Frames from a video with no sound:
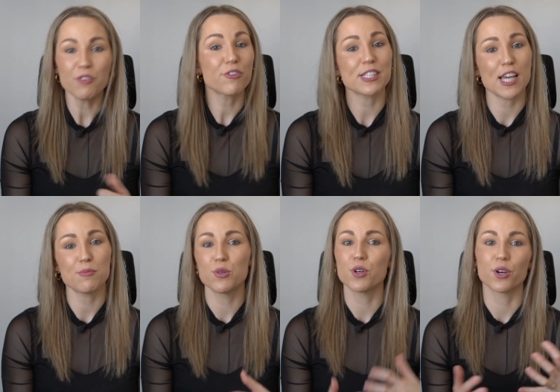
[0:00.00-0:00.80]
For
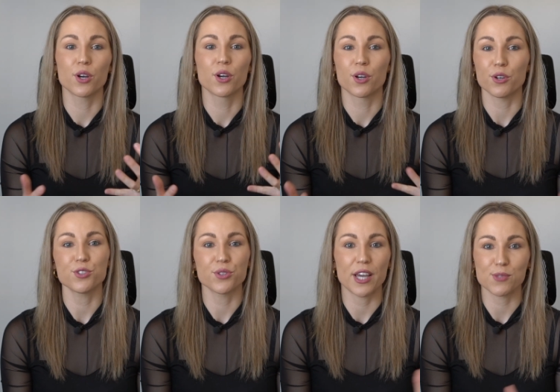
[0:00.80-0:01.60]
example, go
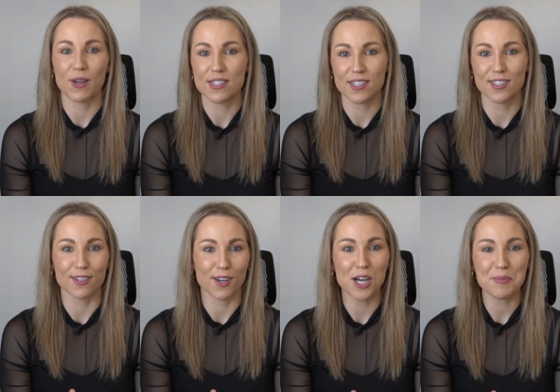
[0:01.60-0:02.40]
to x y z
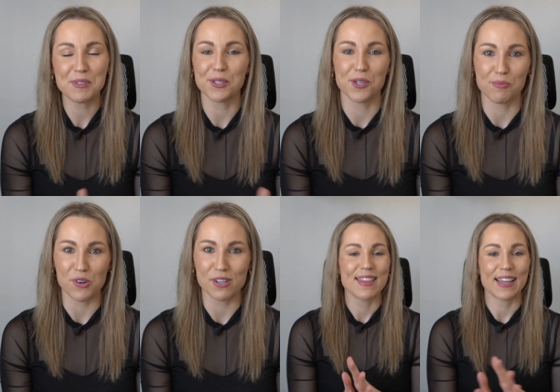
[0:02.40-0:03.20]
dot com to learn more.